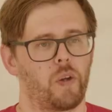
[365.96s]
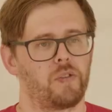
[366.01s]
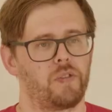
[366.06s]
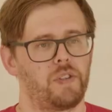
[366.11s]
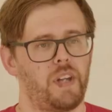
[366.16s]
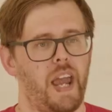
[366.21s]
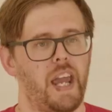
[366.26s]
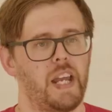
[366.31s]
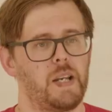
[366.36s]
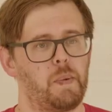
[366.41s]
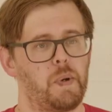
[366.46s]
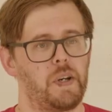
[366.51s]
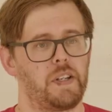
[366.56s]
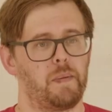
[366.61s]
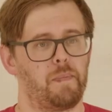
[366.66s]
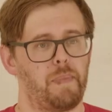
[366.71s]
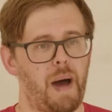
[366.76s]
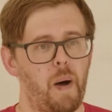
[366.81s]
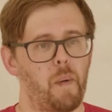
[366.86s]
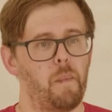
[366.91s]
on stage, but
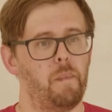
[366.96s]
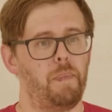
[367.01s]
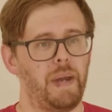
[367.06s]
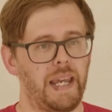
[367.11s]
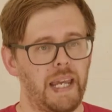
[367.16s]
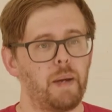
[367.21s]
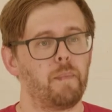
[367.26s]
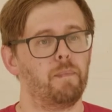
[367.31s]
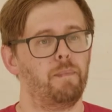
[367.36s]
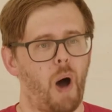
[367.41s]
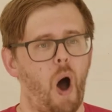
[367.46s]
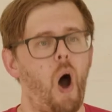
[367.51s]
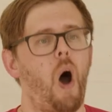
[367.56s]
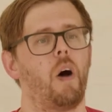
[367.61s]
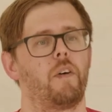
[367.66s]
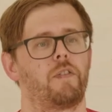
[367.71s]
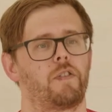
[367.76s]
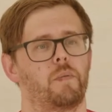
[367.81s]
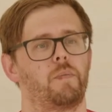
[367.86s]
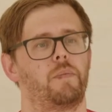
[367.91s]
it's about being
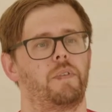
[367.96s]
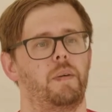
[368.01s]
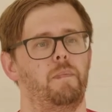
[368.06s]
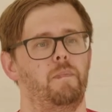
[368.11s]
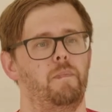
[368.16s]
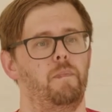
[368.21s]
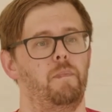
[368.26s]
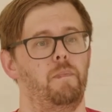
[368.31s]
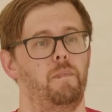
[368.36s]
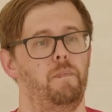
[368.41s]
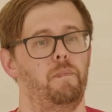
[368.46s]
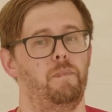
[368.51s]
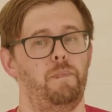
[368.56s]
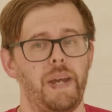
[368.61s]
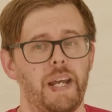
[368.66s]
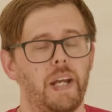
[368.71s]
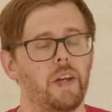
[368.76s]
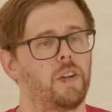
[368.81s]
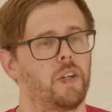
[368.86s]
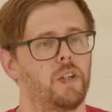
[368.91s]
part of something
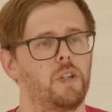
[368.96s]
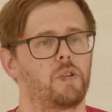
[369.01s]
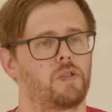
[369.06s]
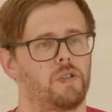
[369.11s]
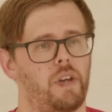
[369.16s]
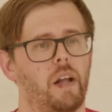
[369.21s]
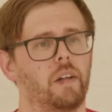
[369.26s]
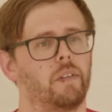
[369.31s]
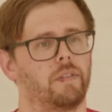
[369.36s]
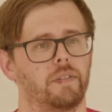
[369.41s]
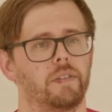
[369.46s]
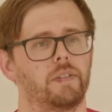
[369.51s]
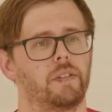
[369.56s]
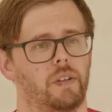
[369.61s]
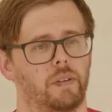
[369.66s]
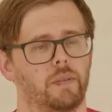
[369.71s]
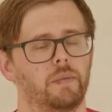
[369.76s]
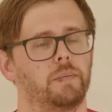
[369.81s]
bigger than yourself. So